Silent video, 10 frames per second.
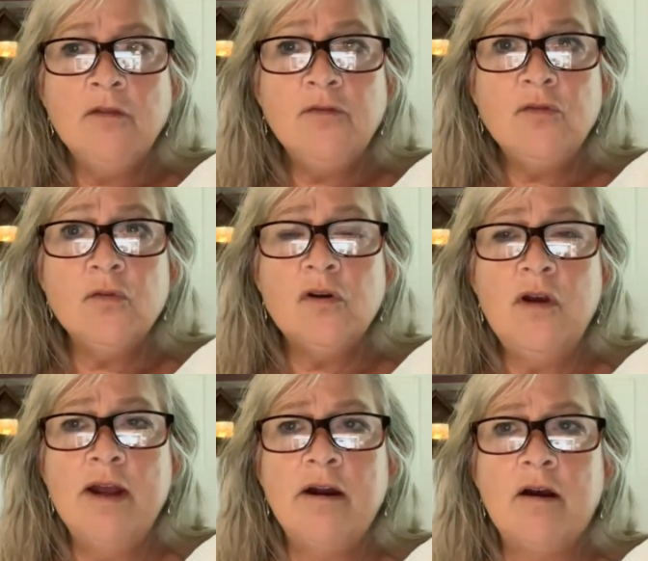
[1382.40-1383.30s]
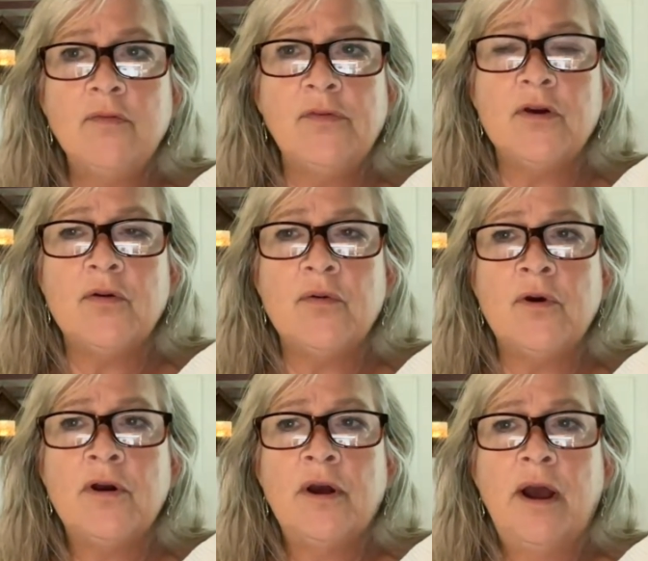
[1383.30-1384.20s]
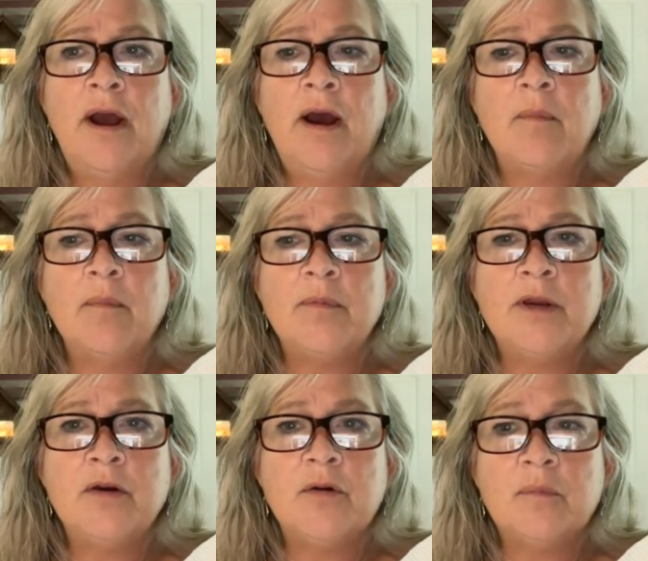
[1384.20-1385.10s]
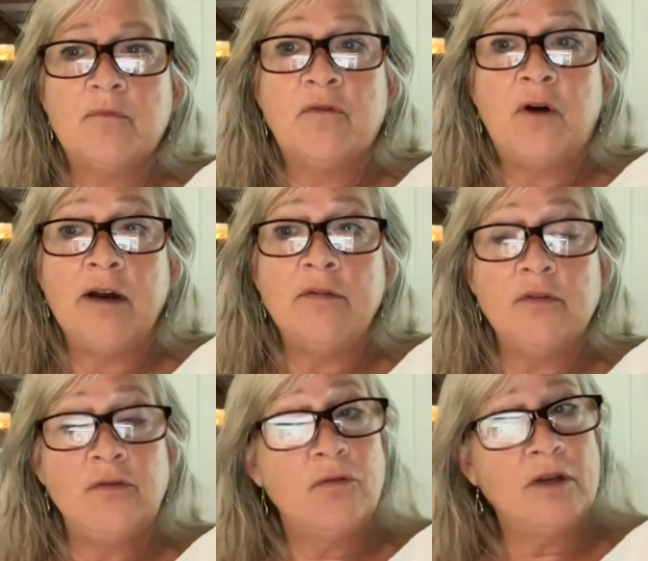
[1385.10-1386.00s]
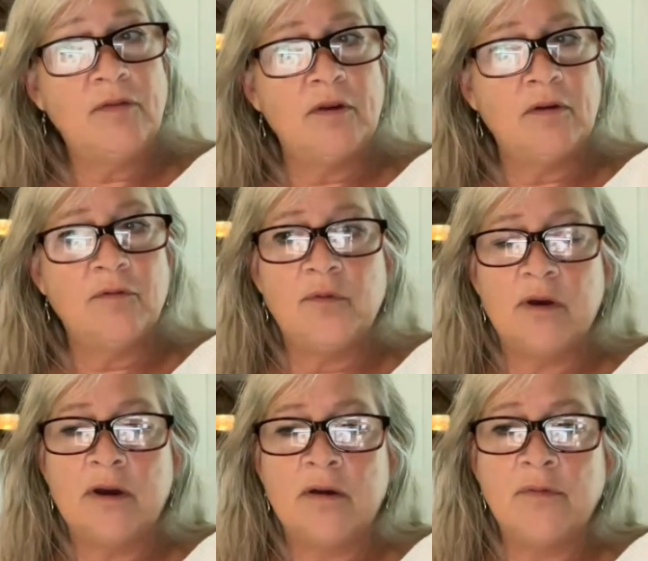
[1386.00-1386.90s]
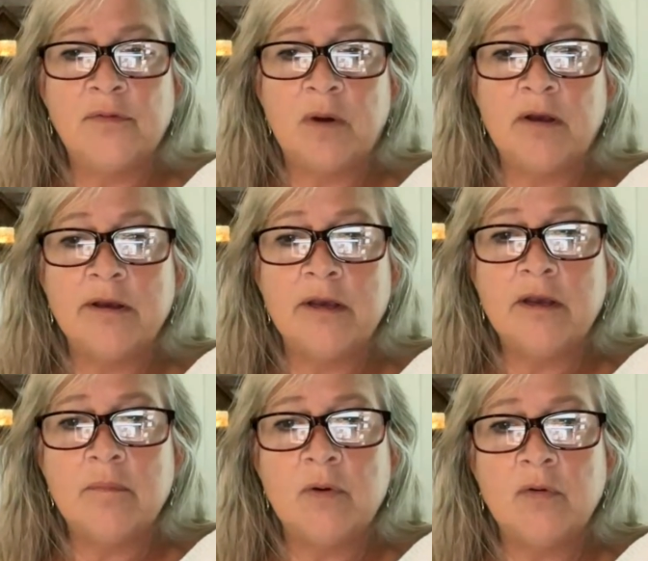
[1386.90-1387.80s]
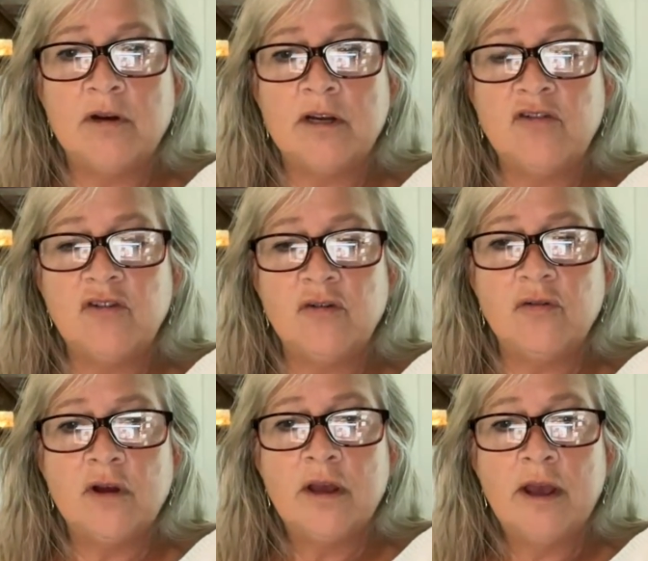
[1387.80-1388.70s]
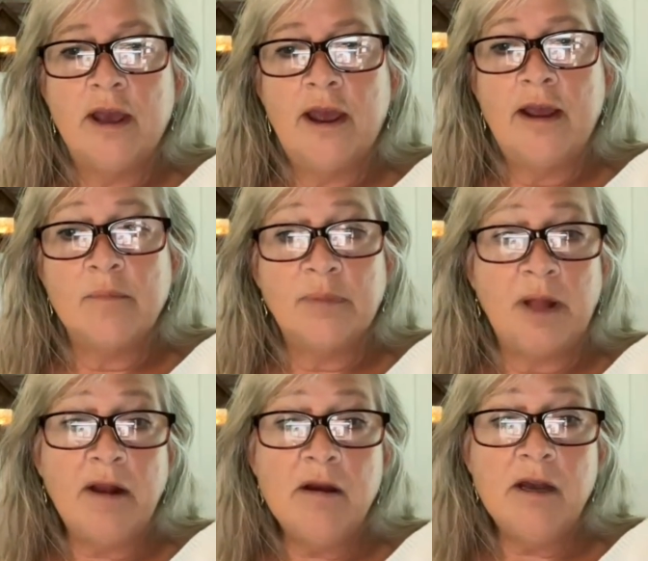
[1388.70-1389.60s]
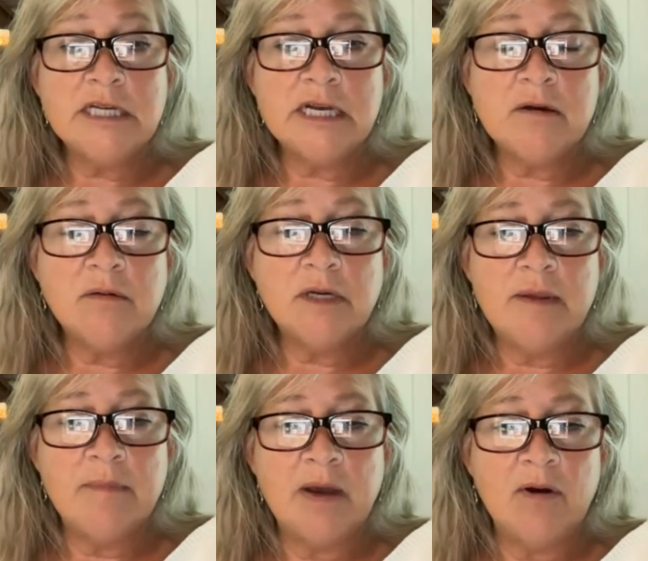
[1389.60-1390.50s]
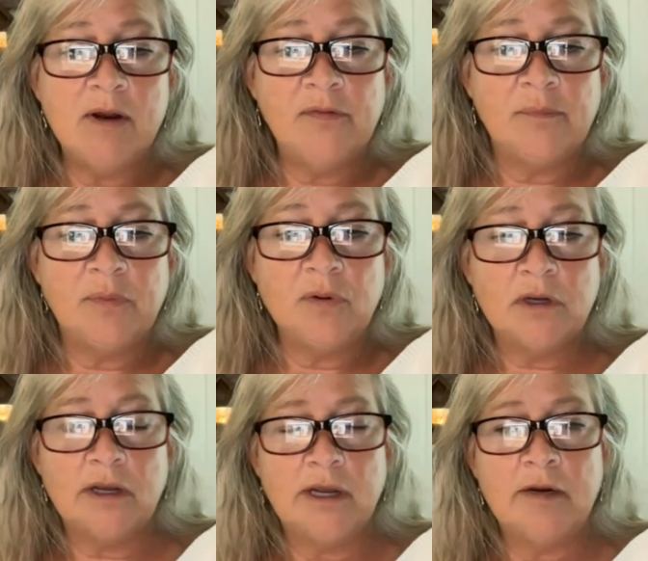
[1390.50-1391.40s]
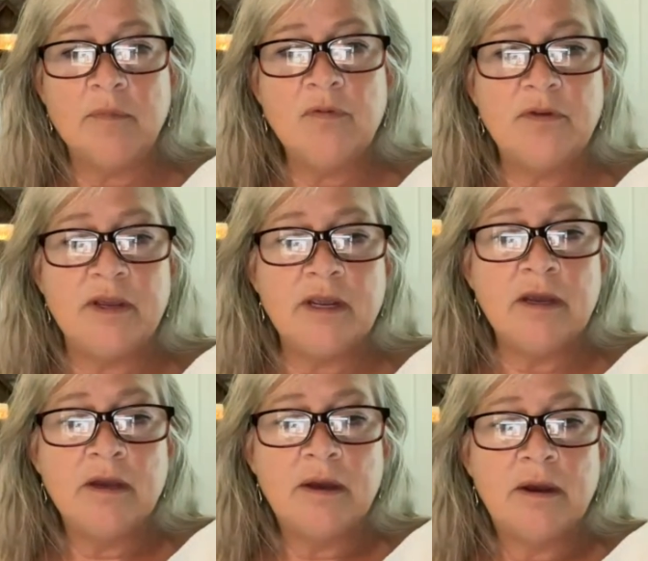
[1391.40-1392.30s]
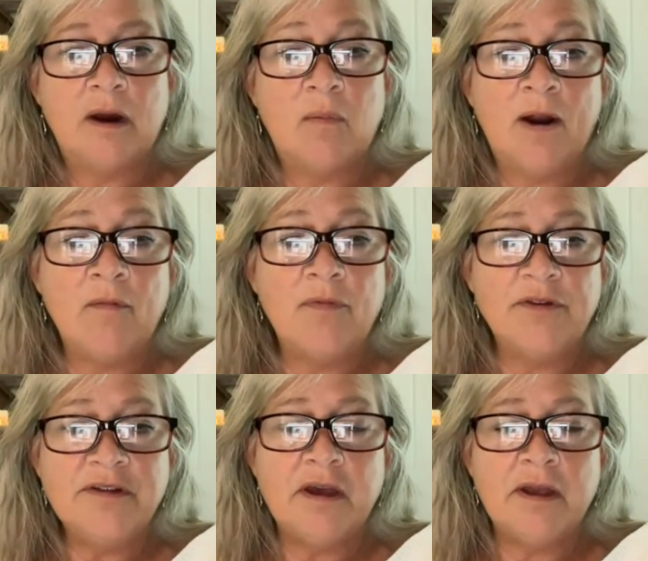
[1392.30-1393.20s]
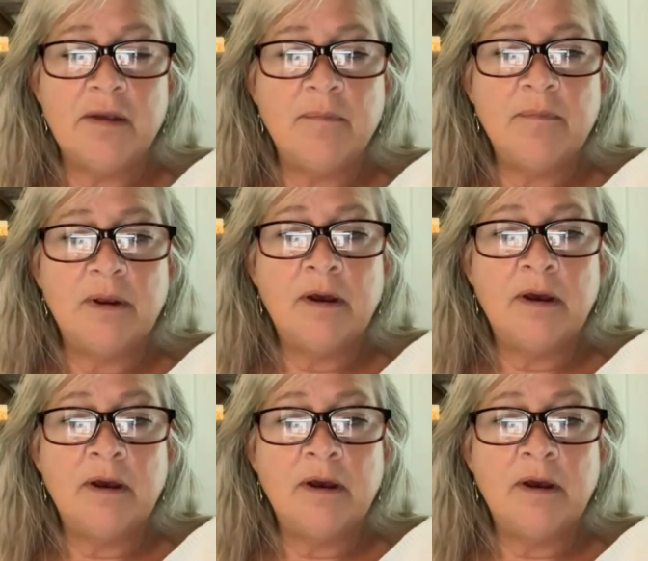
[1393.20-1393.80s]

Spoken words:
And Strucker had also, fought in the streets of Somalia and Mogadishu. And Black Hawk Down came out as a book and a movie around the time,